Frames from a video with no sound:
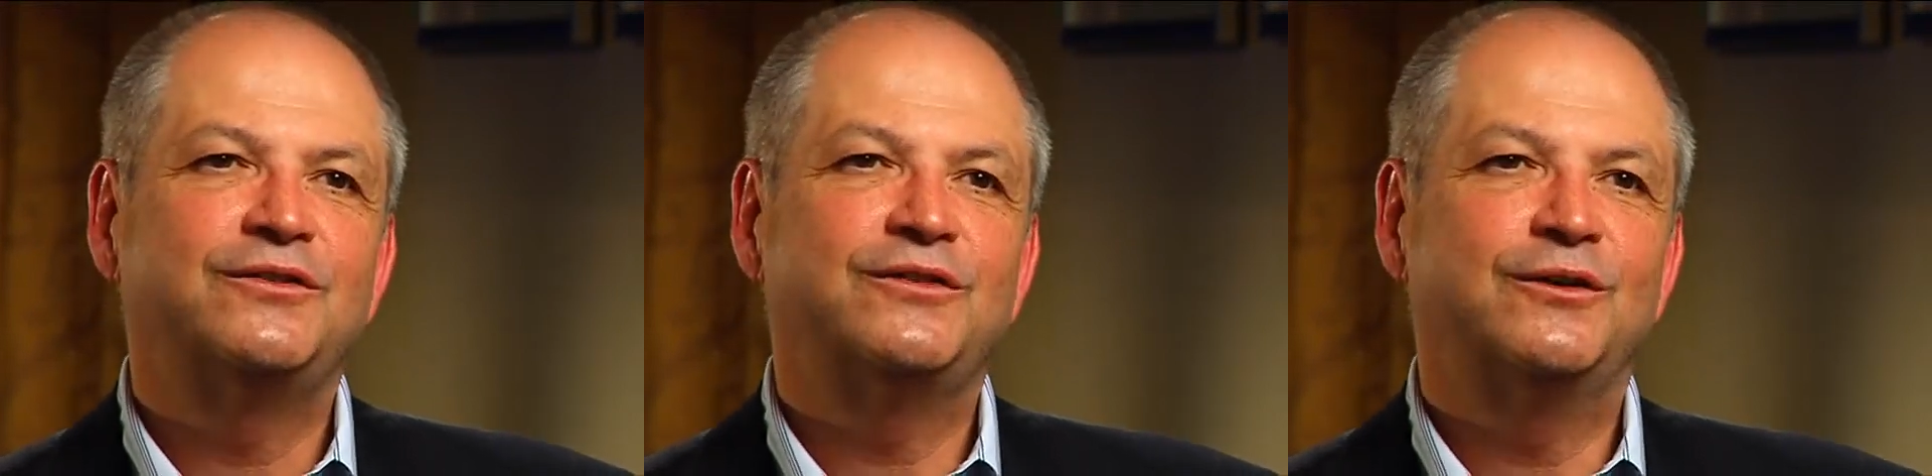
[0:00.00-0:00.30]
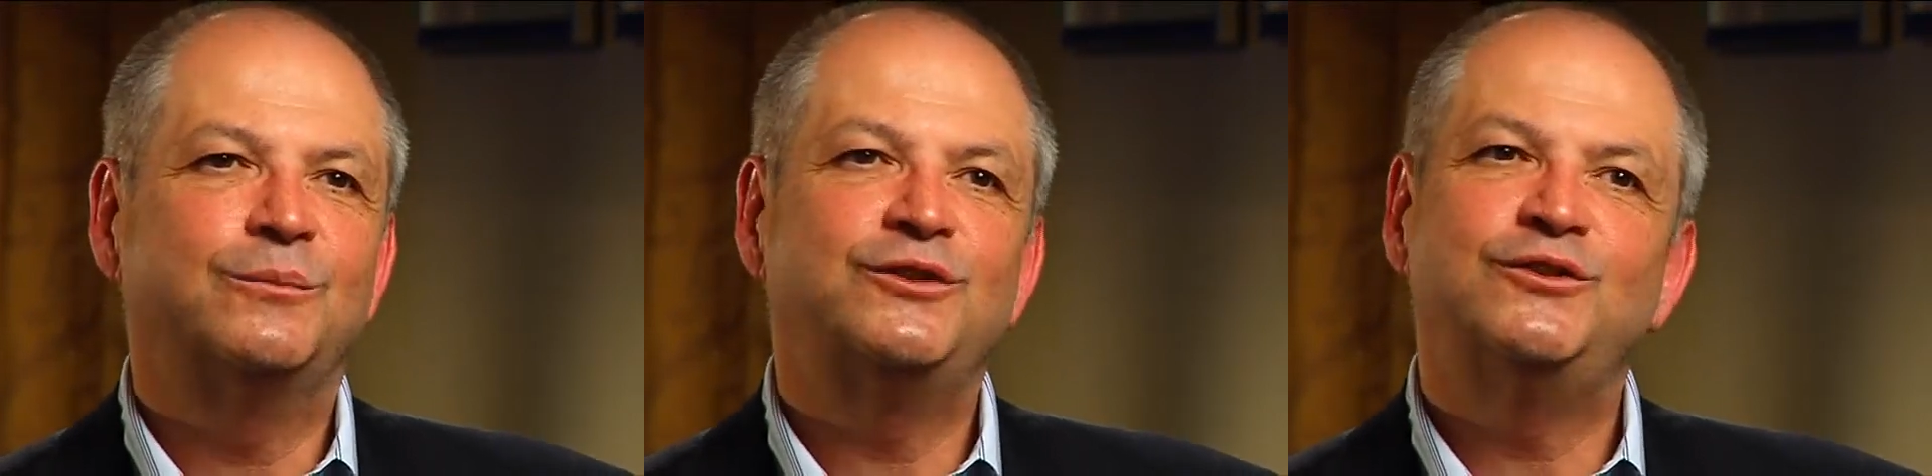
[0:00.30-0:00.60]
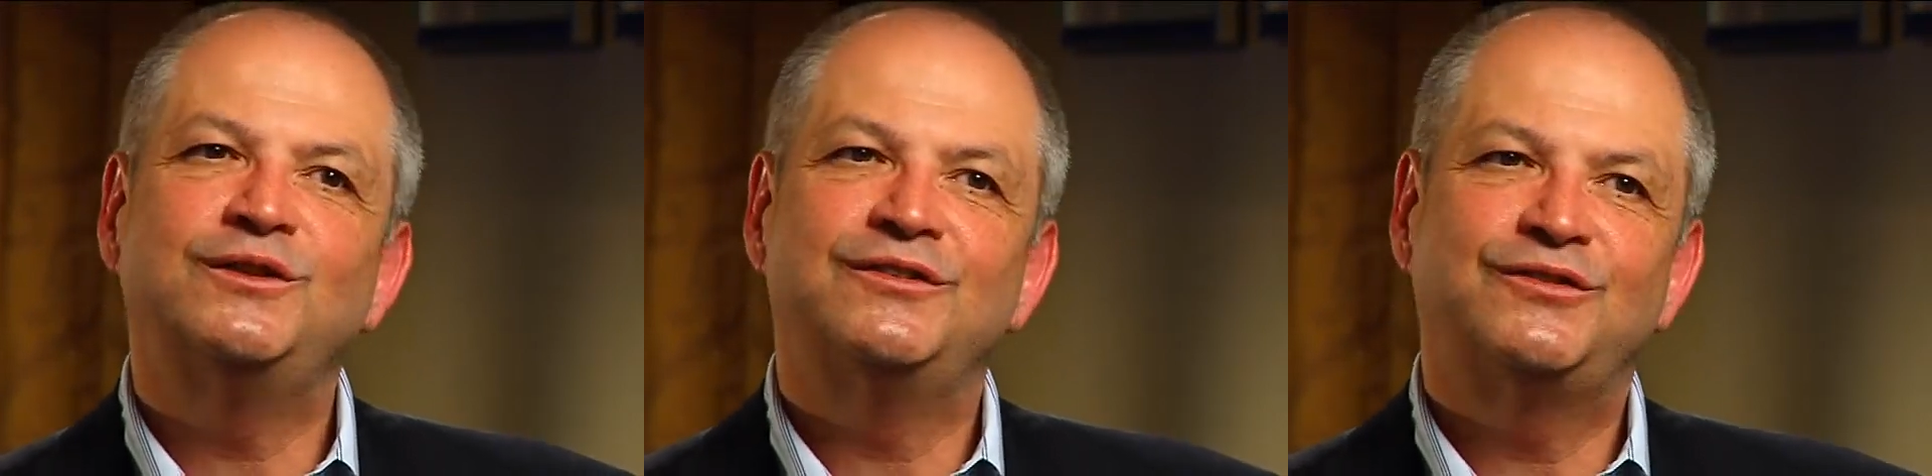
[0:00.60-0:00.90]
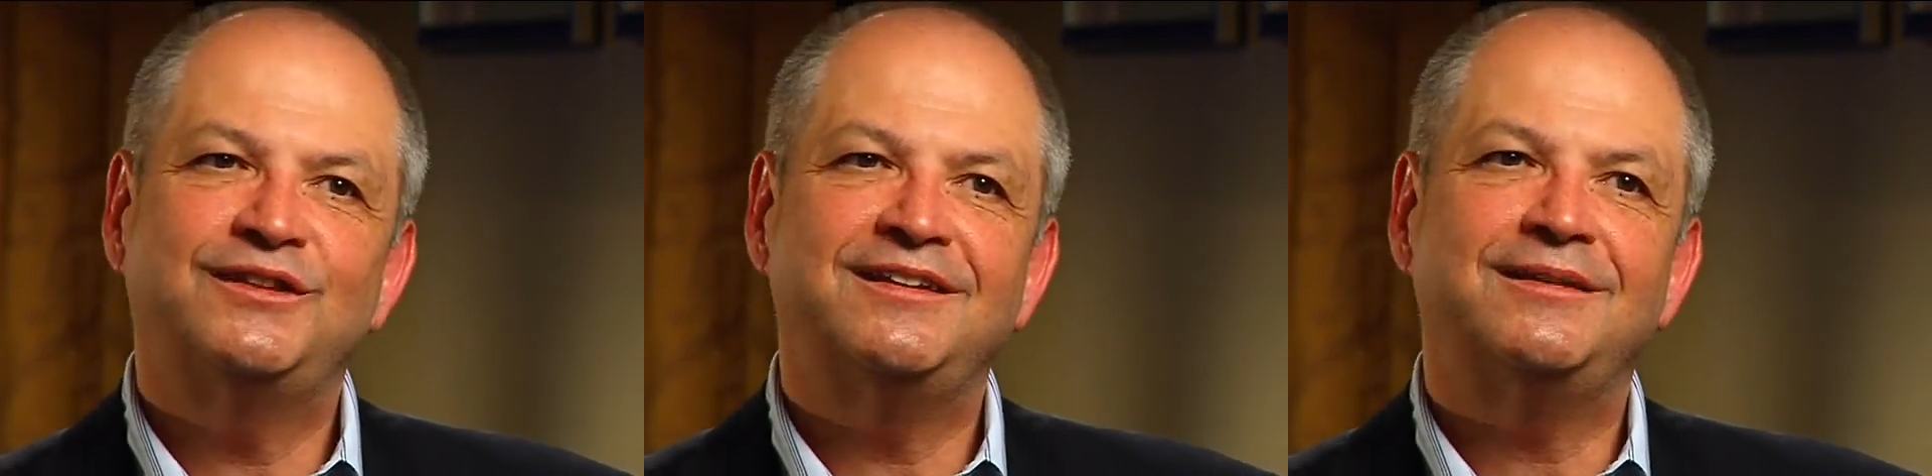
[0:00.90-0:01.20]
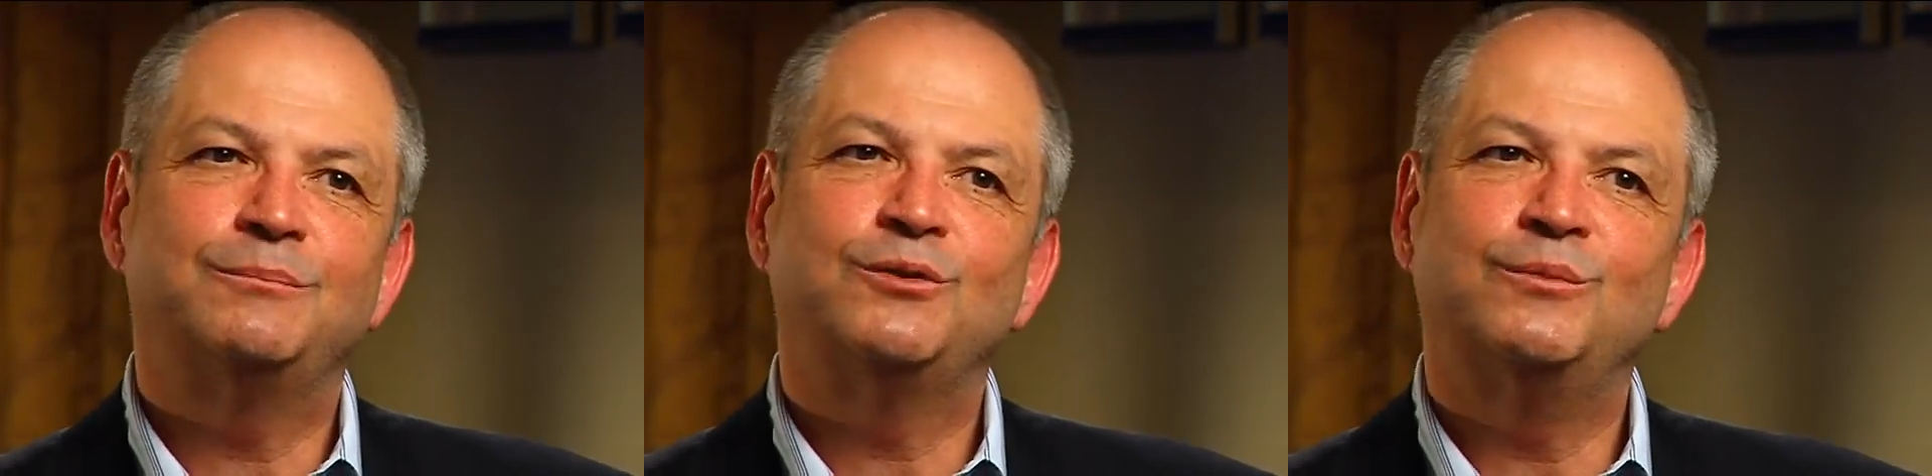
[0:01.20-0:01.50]
So, but you can
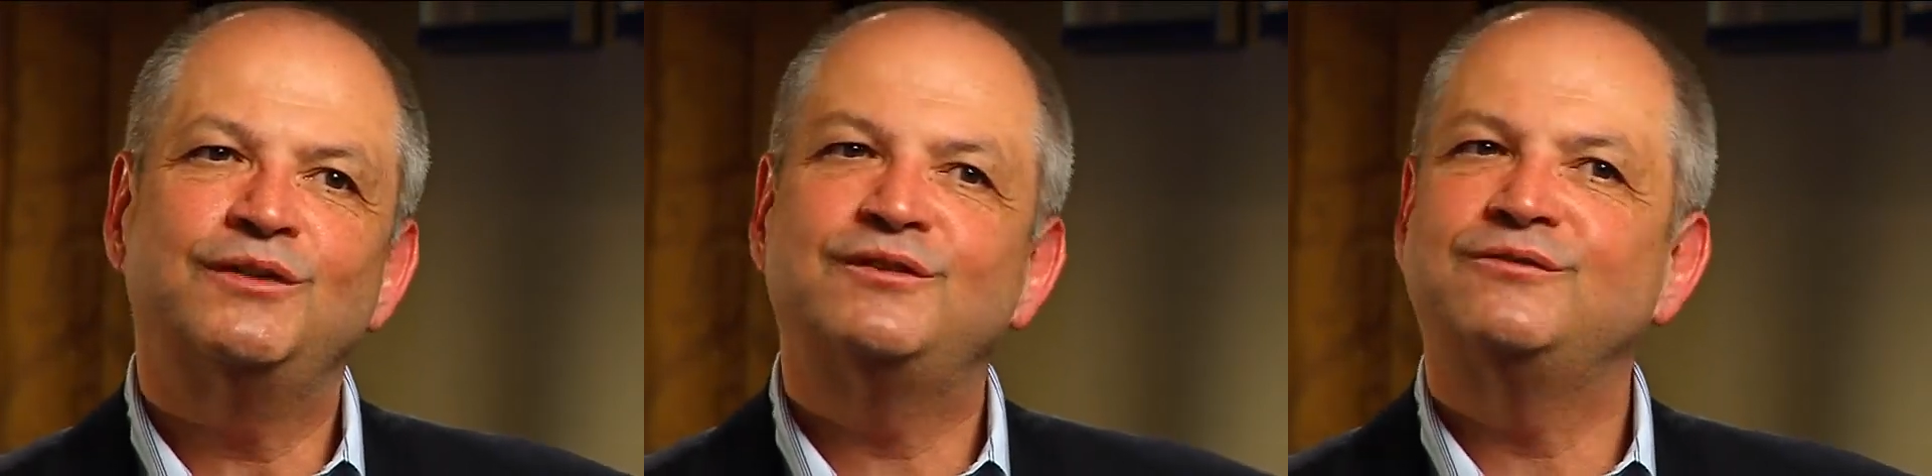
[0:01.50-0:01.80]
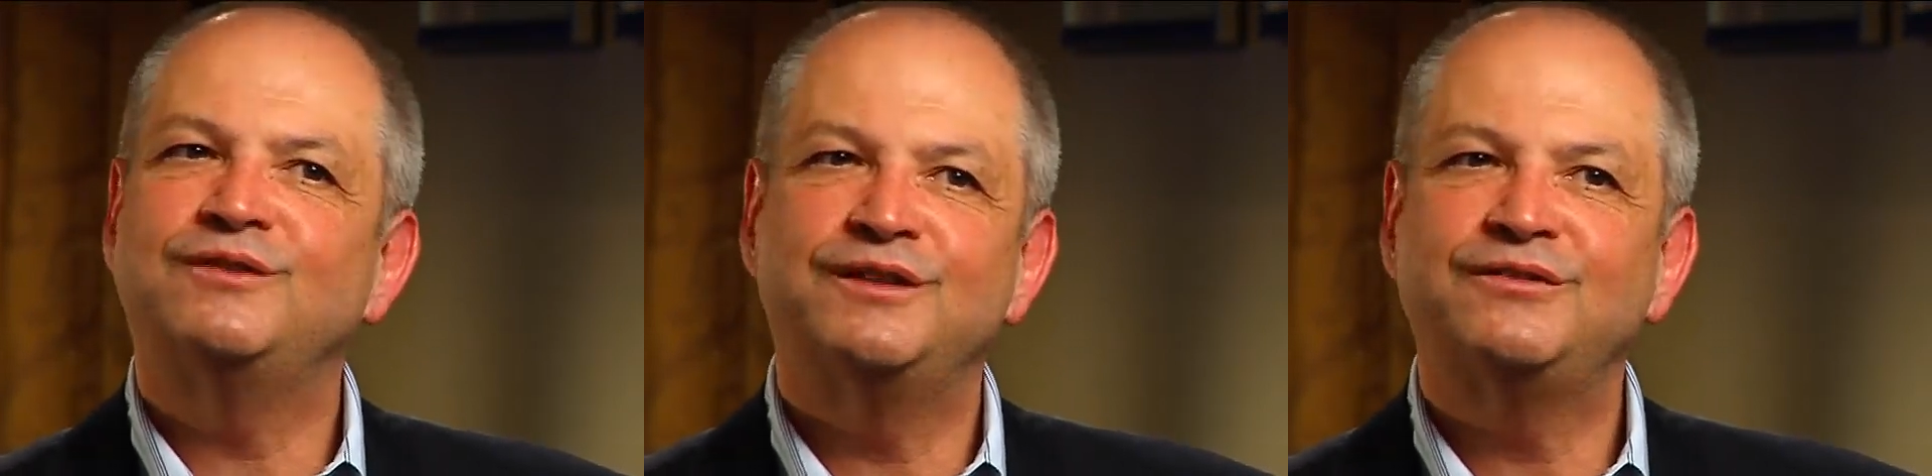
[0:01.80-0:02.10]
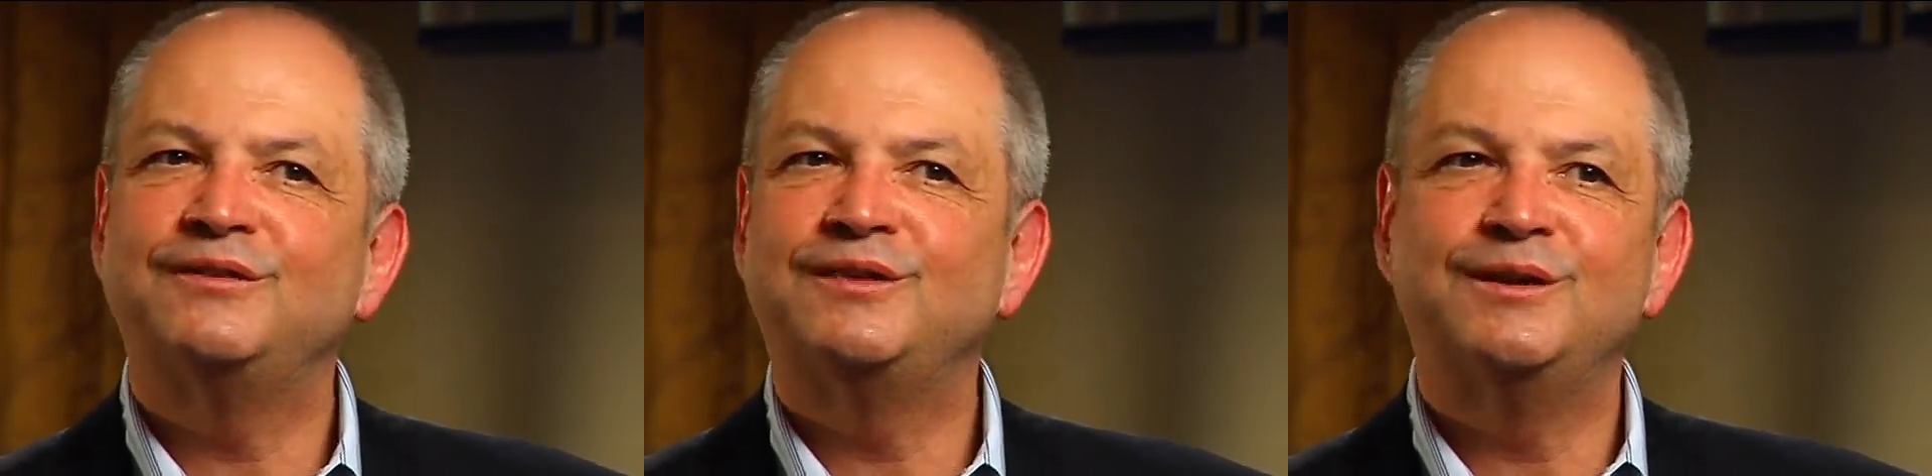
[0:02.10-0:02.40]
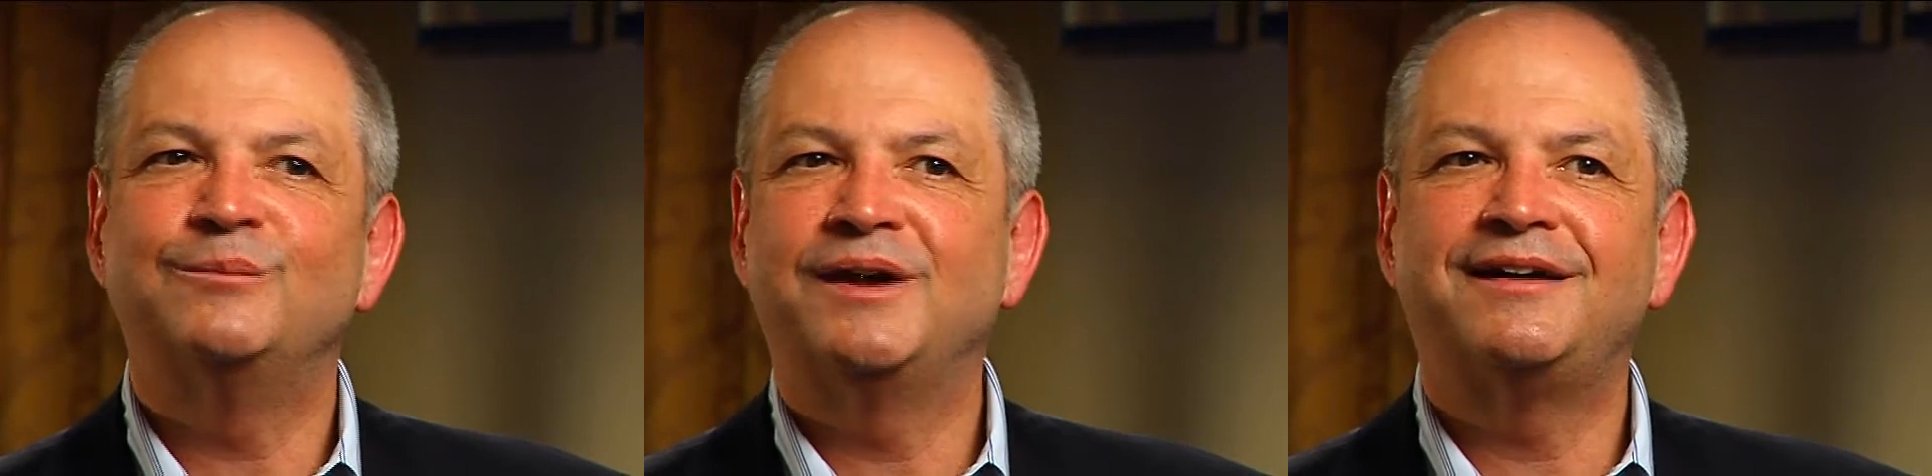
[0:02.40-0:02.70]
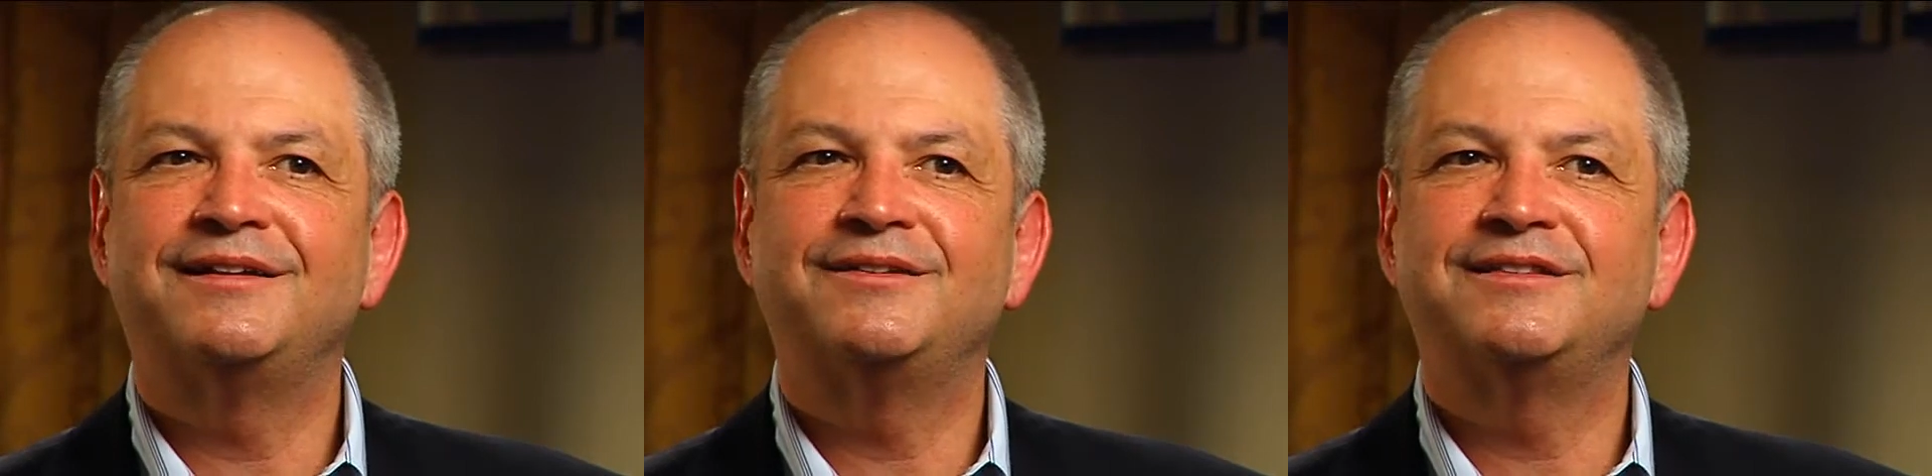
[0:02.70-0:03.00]
see, permissiveness is the
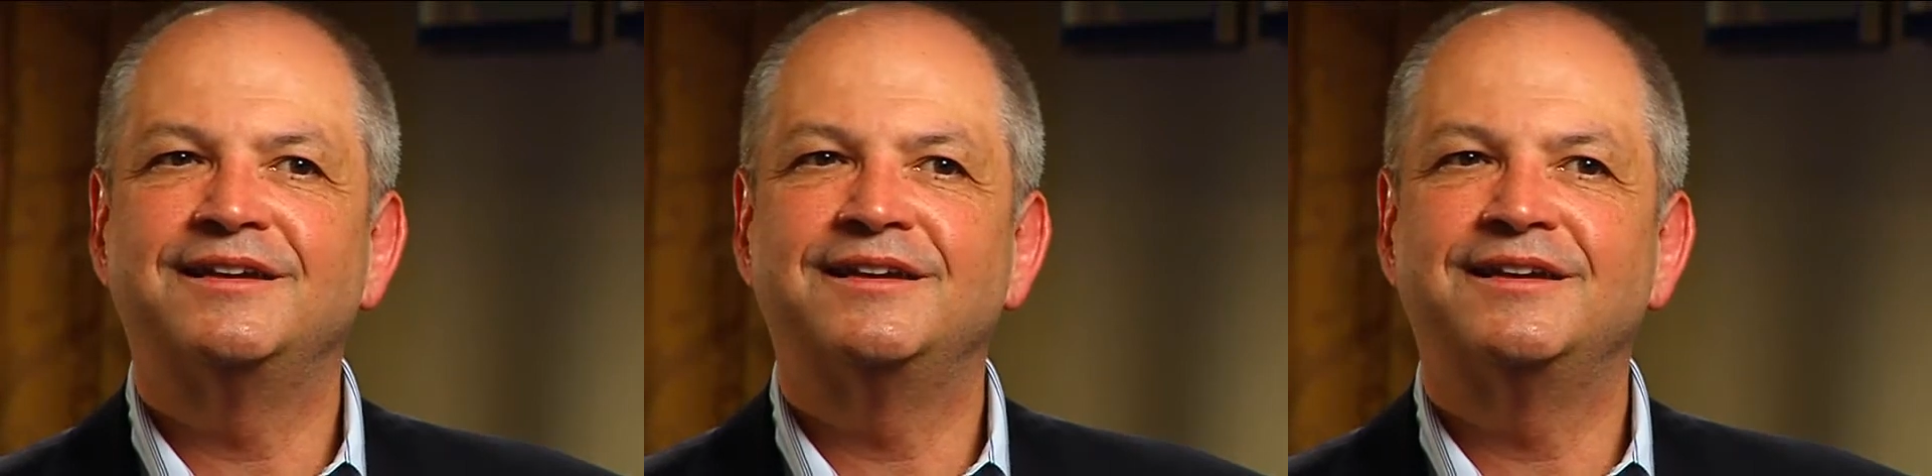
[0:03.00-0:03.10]
imbalance